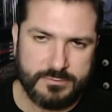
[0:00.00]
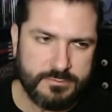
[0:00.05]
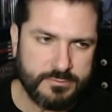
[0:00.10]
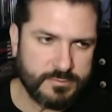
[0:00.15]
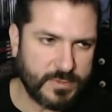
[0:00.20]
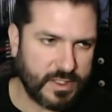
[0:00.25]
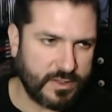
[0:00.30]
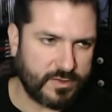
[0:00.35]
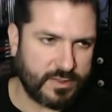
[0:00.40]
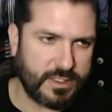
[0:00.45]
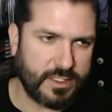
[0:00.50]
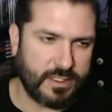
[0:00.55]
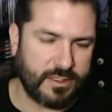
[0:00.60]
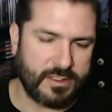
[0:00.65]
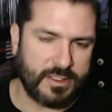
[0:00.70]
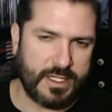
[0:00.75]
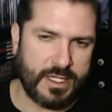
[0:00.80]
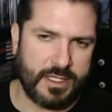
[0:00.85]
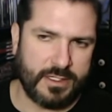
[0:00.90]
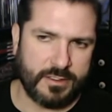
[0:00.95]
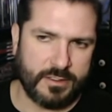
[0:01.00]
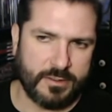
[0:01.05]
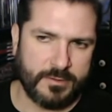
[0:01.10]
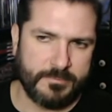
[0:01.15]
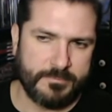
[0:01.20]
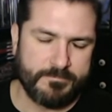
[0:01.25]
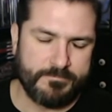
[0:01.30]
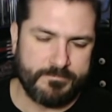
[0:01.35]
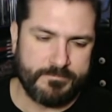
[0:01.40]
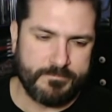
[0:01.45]
to see in the theater.
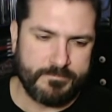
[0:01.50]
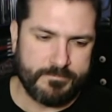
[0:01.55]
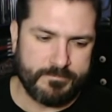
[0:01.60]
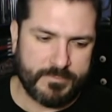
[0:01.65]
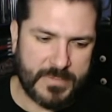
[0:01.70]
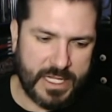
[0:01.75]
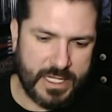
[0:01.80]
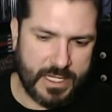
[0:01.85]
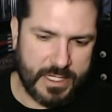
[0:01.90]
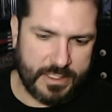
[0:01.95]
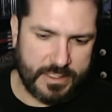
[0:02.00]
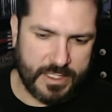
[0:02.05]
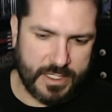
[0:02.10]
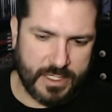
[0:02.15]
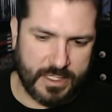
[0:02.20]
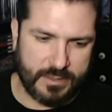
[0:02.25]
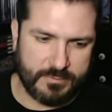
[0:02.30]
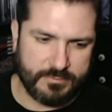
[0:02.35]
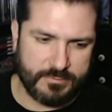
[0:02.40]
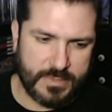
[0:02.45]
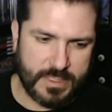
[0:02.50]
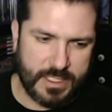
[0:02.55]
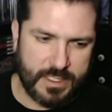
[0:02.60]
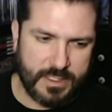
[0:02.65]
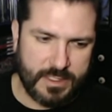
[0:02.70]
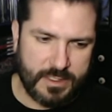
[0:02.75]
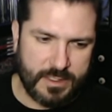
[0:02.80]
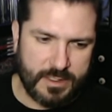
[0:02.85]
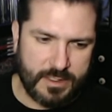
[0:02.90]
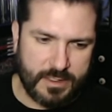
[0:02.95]
And
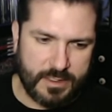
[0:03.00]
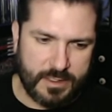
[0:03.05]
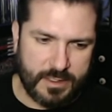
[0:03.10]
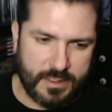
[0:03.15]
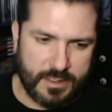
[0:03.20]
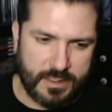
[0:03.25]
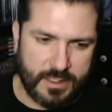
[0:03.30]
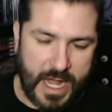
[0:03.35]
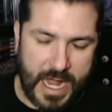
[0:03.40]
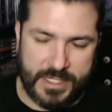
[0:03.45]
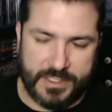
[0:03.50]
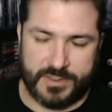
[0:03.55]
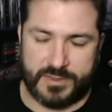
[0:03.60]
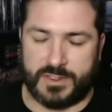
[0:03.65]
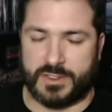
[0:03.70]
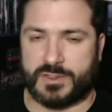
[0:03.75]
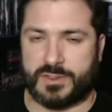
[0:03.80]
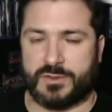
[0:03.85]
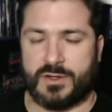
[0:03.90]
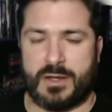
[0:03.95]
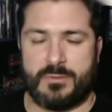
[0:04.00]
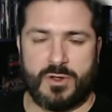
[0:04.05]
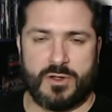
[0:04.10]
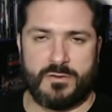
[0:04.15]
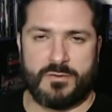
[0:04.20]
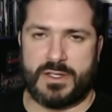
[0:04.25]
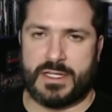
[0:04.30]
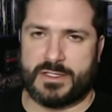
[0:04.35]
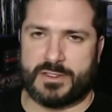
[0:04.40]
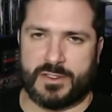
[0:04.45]
I just think it's a great
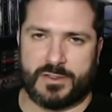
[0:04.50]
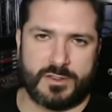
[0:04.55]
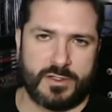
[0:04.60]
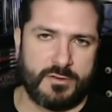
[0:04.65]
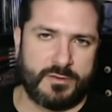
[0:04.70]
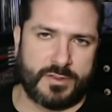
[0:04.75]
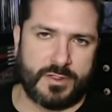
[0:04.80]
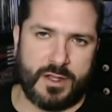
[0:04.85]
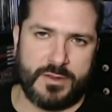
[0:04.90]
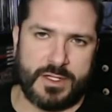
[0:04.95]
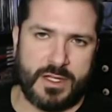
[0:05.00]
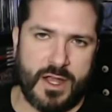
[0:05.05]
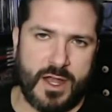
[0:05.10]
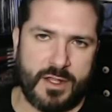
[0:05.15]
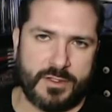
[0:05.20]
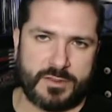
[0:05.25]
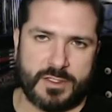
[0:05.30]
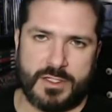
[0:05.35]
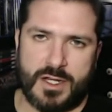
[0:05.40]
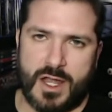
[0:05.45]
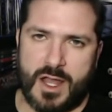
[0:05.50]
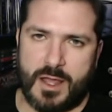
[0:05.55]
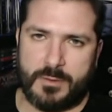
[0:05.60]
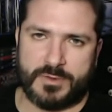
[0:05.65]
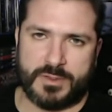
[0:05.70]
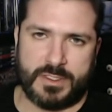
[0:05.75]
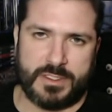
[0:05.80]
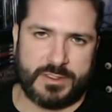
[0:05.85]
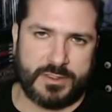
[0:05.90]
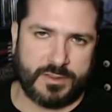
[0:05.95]
movie. It deserves all the Oscar
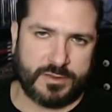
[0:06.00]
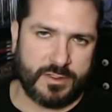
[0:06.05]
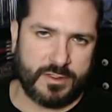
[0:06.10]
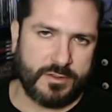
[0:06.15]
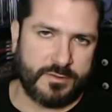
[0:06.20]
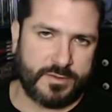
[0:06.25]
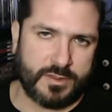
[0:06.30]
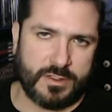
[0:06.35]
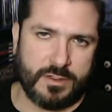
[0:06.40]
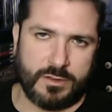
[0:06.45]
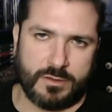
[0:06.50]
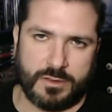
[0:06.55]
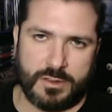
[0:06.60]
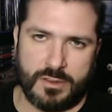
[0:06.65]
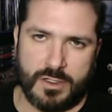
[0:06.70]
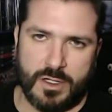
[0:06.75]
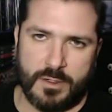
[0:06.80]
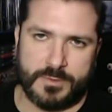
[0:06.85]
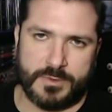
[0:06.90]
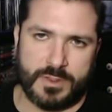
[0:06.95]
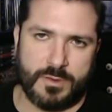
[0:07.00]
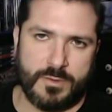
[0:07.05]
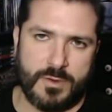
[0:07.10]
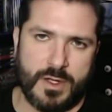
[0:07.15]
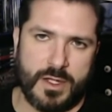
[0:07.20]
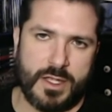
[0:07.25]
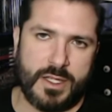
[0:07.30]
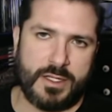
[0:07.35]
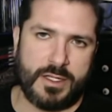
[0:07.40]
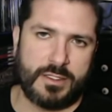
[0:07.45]
noms. It deserves the Golden Globes it
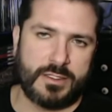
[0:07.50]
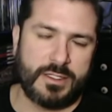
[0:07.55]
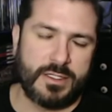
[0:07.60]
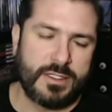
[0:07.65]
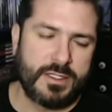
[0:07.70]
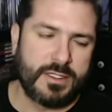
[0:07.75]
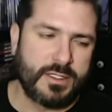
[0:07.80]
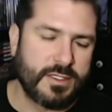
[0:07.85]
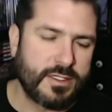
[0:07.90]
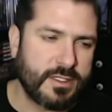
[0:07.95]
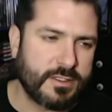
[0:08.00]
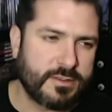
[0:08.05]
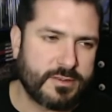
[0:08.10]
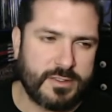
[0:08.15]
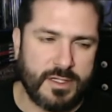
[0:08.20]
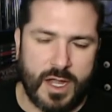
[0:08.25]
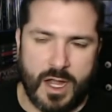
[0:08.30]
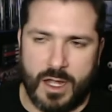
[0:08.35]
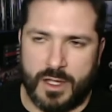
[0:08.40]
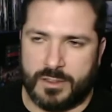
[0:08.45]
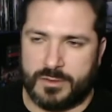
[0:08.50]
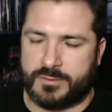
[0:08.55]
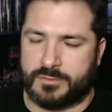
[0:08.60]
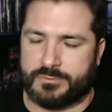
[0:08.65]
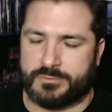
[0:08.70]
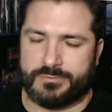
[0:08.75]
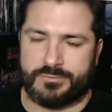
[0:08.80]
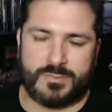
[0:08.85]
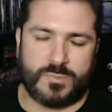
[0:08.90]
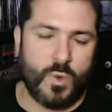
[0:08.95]
won.
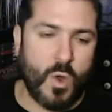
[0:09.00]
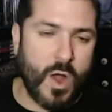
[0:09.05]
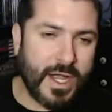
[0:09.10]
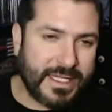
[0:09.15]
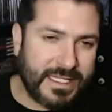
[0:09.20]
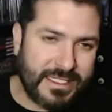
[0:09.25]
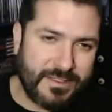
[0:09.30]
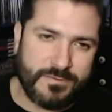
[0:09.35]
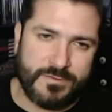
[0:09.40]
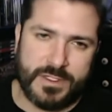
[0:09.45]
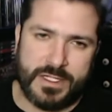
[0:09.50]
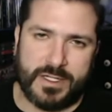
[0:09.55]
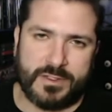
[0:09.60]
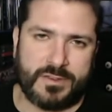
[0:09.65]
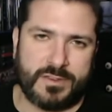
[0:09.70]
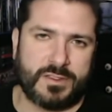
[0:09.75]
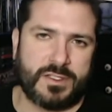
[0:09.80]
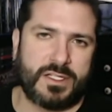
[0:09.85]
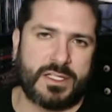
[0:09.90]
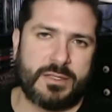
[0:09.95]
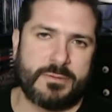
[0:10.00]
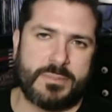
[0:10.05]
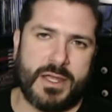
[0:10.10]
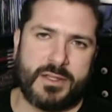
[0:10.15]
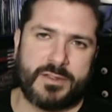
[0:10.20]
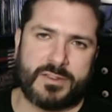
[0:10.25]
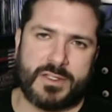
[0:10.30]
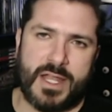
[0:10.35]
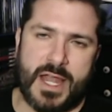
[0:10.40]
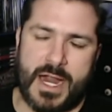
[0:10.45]
Joaquin Phoenix is going to get
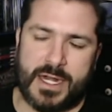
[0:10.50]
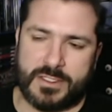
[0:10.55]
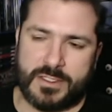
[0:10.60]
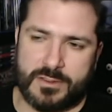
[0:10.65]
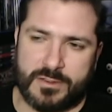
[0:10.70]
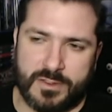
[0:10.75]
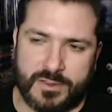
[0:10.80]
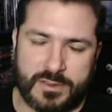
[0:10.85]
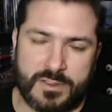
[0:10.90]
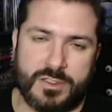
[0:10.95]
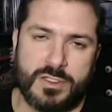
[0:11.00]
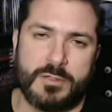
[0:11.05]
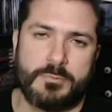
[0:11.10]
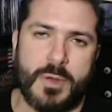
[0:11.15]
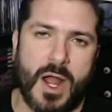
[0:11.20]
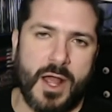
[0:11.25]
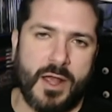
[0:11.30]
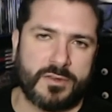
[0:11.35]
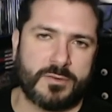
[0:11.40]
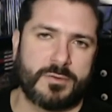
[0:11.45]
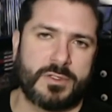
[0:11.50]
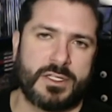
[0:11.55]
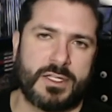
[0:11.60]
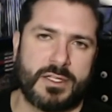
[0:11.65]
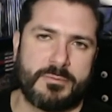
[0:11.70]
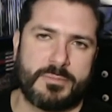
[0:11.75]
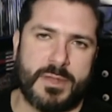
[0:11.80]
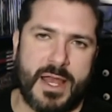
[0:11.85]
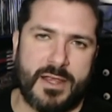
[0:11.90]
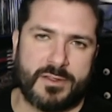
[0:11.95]
Best Actor. This could possibly
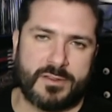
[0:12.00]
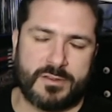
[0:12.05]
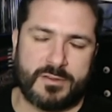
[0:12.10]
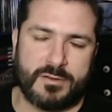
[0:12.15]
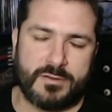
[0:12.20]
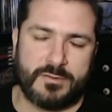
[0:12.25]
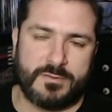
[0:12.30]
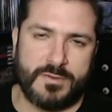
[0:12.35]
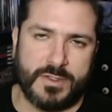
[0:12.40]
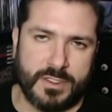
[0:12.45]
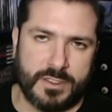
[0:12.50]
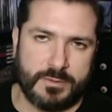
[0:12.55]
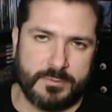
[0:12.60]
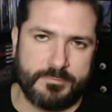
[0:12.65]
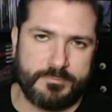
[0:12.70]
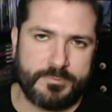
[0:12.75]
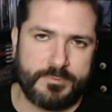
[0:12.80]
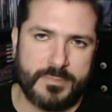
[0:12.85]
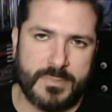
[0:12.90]
get Best Film.